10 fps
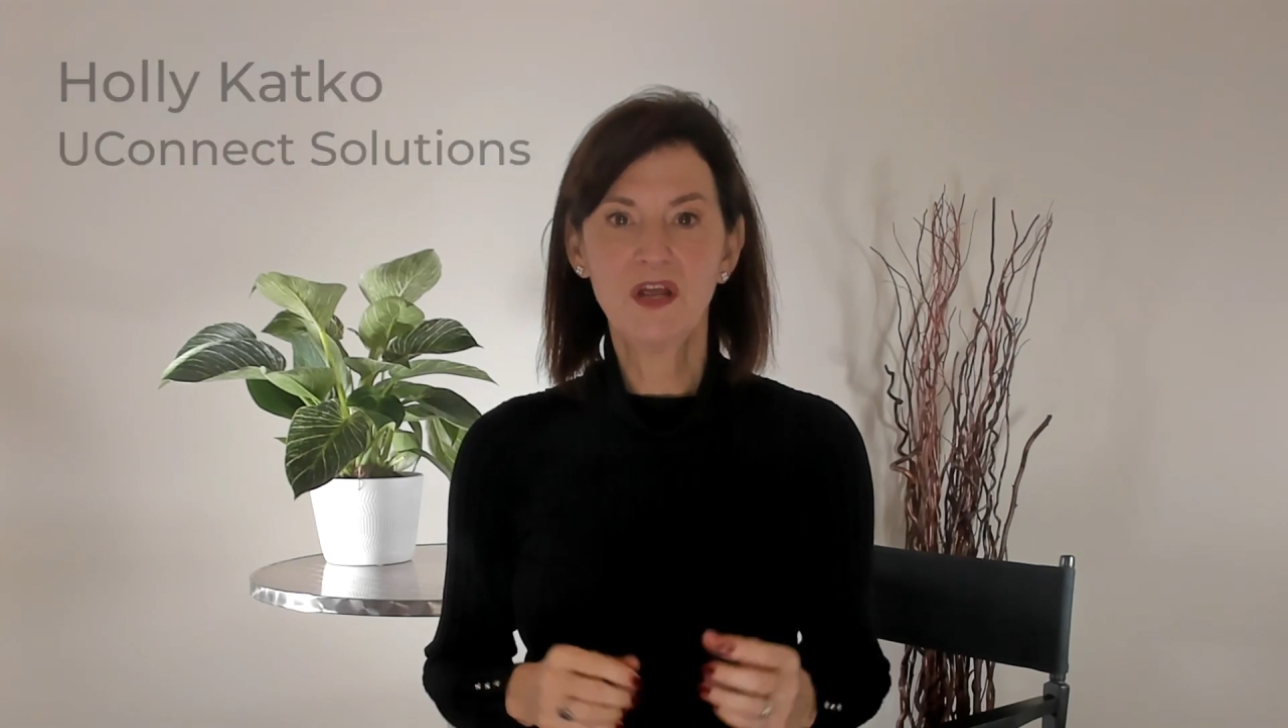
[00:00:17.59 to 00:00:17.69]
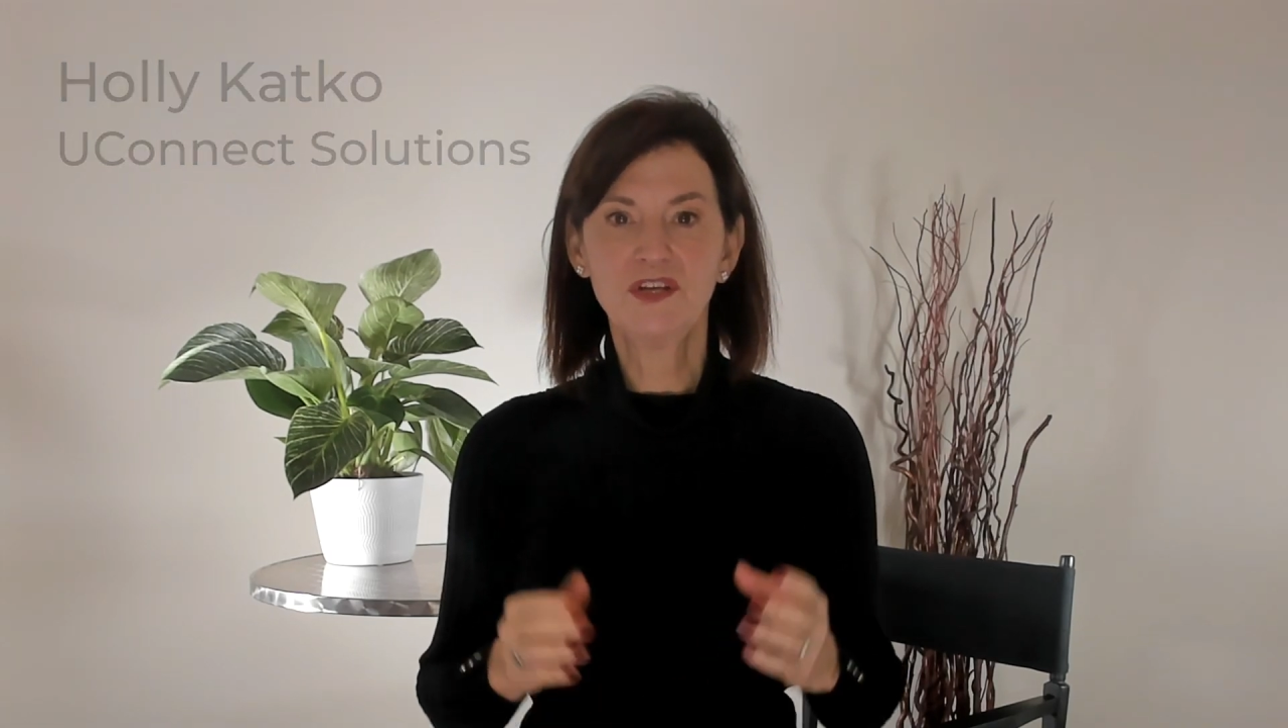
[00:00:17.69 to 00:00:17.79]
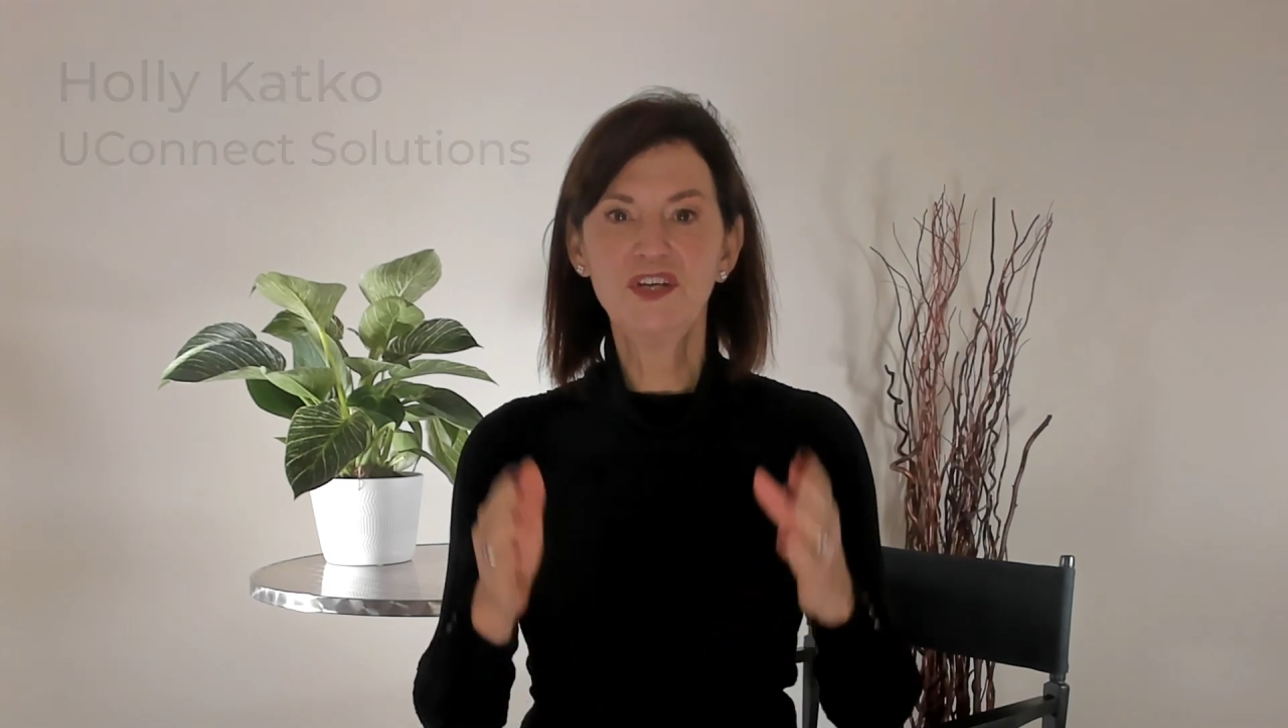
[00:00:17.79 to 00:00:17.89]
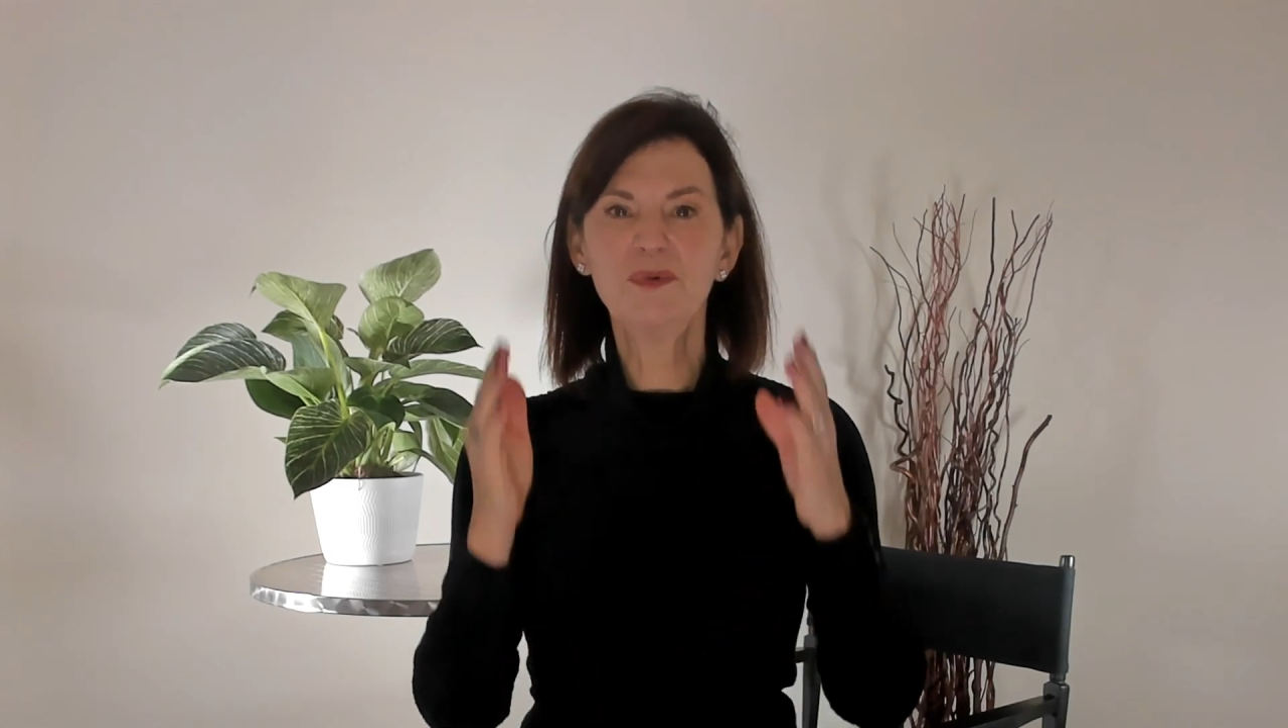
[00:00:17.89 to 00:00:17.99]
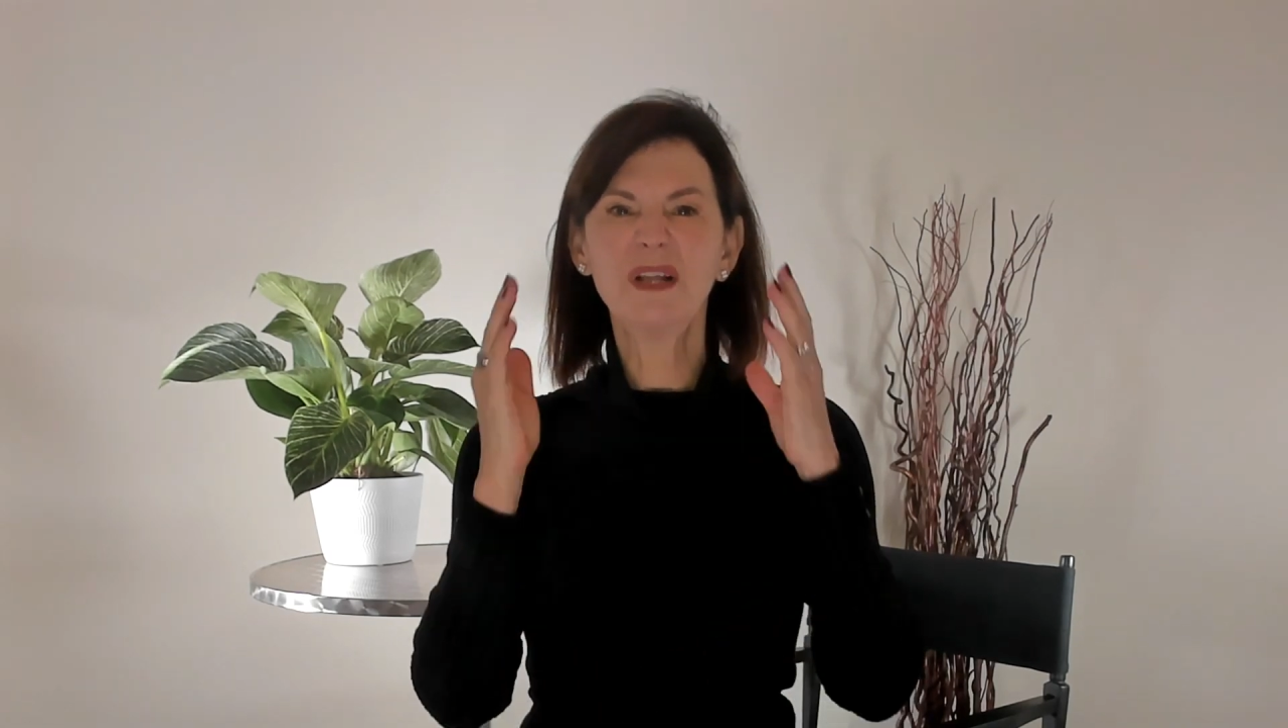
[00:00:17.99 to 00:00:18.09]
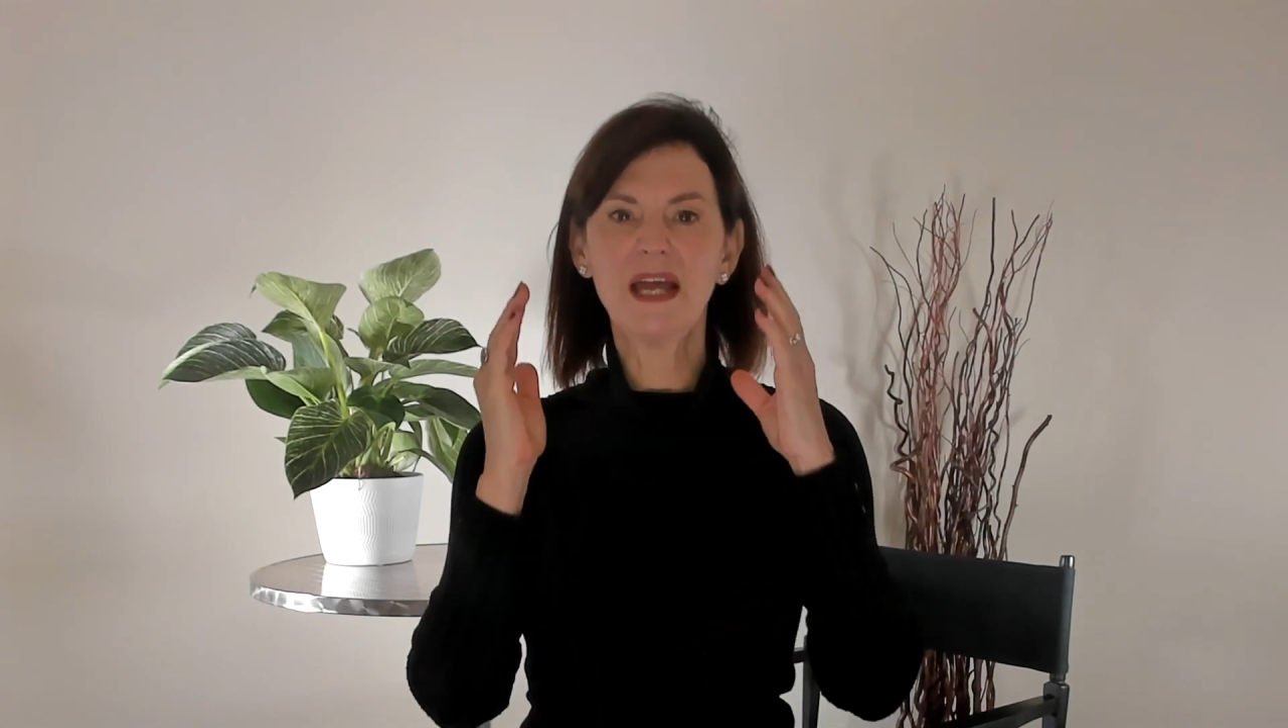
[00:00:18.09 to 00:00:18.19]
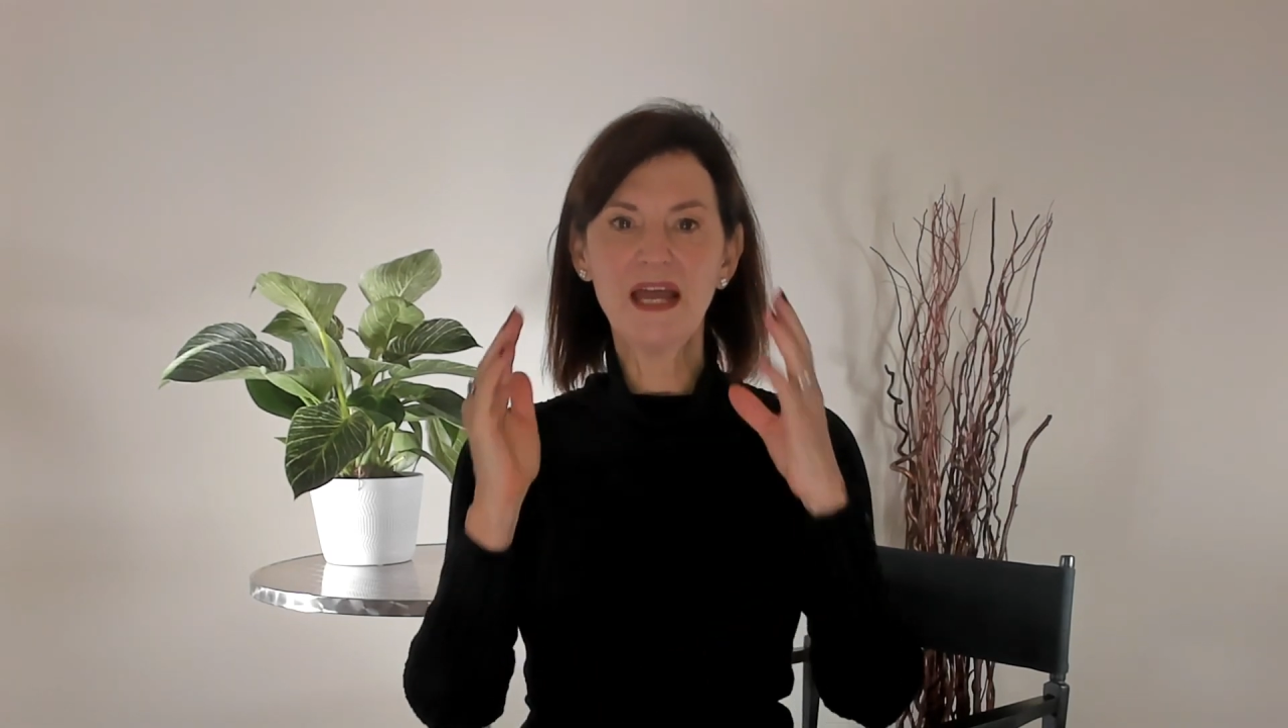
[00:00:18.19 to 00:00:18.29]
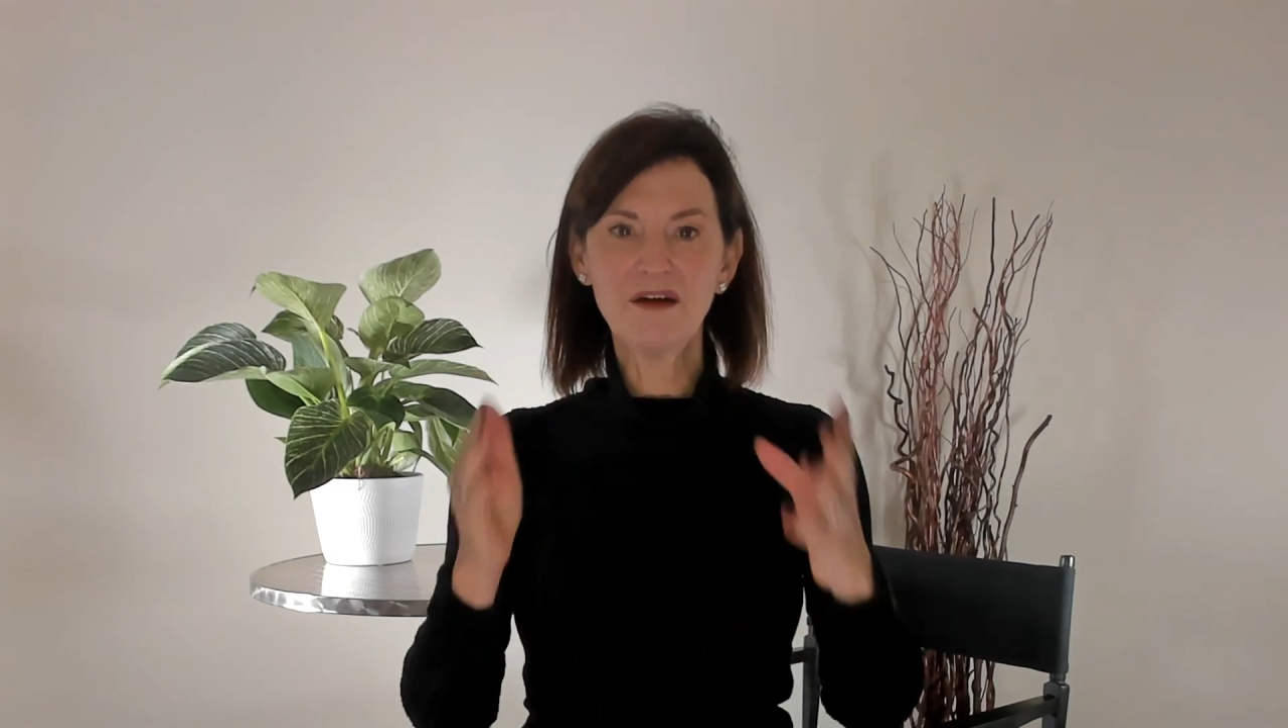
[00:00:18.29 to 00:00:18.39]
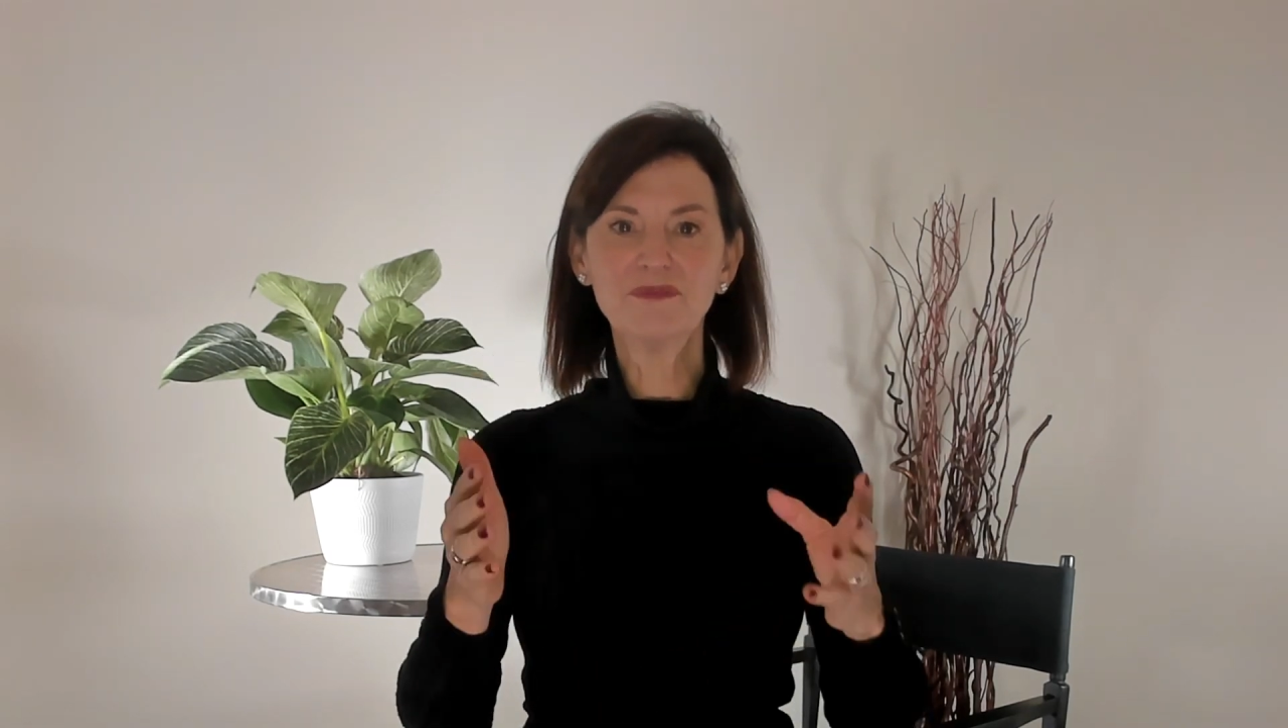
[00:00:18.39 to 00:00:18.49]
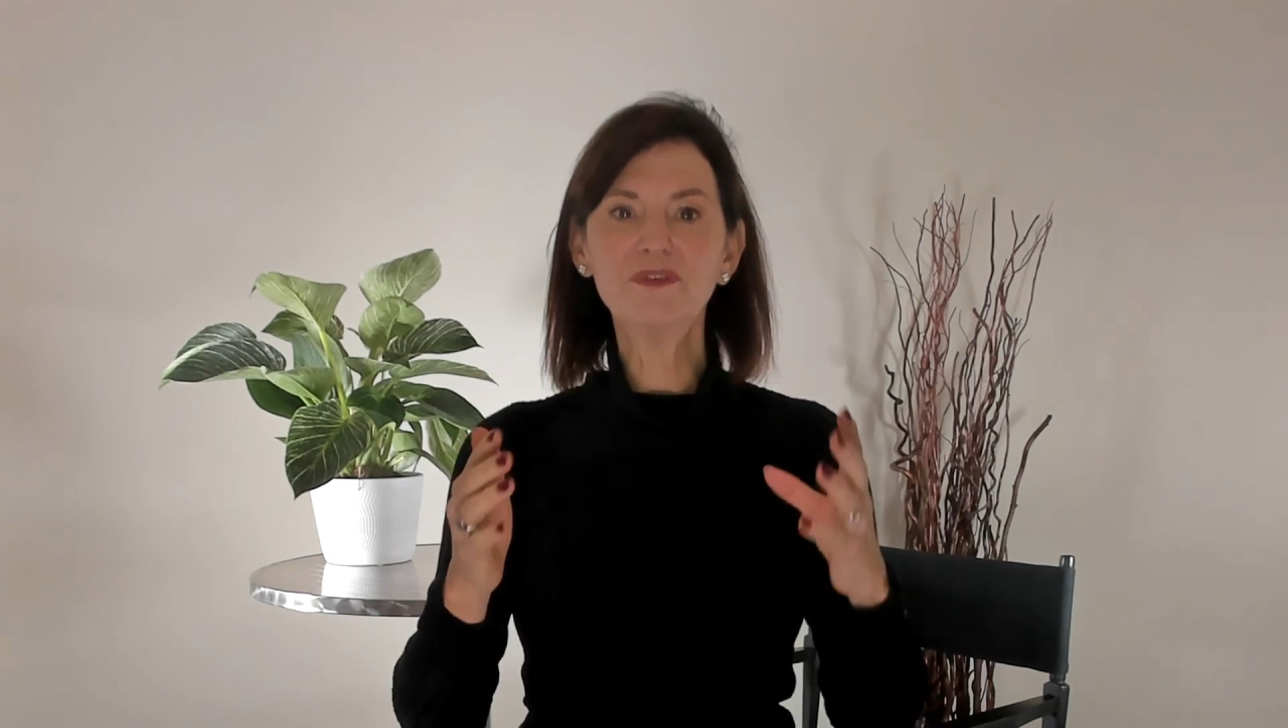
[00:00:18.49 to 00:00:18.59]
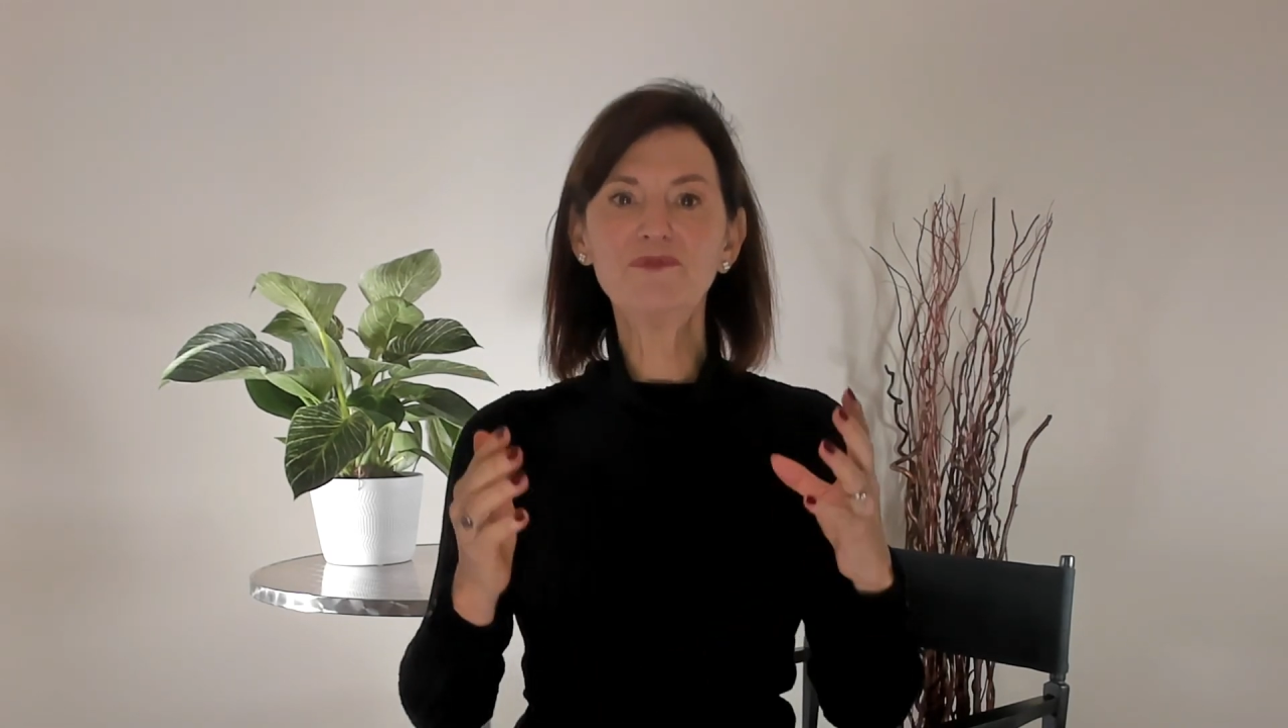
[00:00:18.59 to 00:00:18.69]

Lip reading: you will ever